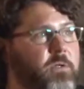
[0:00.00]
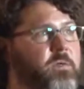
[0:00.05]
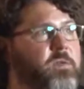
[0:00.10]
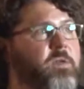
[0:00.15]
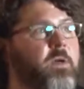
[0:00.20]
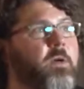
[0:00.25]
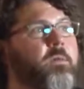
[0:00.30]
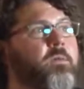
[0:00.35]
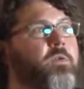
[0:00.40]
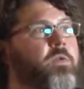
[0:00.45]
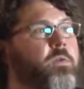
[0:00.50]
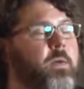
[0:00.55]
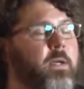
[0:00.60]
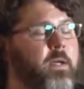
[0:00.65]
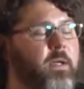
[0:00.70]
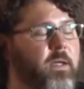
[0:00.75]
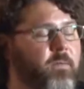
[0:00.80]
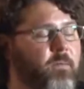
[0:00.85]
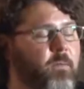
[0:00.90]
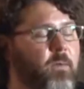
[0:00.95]
you start doing
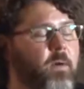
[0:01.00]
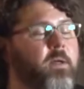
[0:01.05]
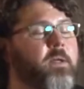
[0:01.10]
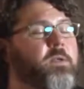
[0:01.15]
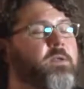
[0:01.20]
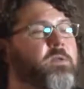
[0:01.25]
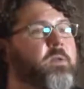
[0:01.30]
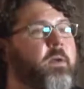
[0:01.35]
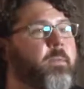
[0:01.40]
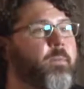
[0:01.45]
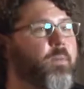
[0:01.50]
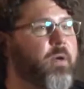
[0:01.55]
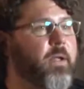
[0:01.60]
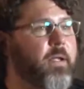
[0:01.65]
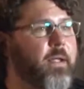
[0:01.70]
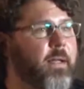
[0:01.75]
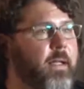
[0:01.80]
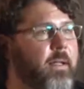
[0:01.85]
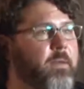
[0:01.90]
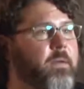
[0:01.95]
enough work and you start
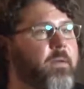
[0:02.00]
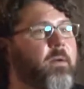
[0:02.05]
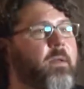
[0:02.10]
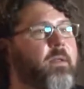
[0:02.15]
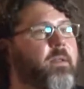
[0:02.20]
putting it out there,